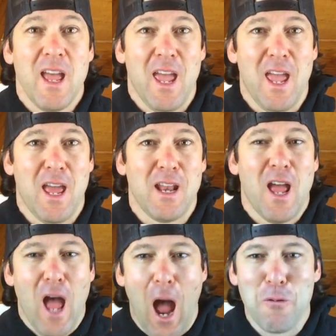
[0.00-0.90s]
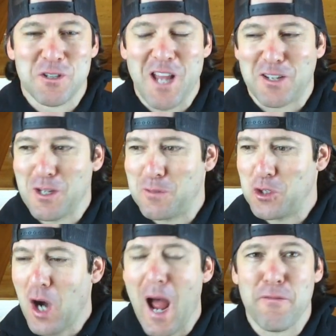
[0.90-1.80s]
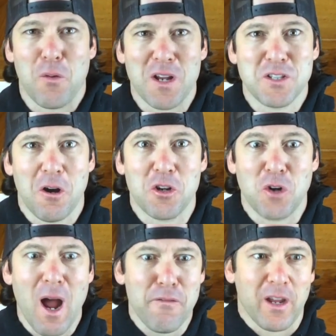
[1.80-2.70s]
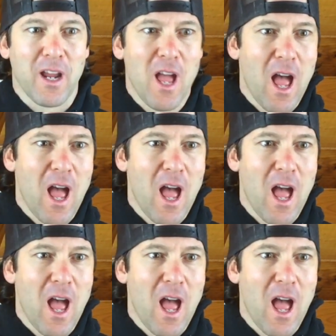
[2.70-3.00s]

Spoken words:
and I was next up to drive. And when I started driving,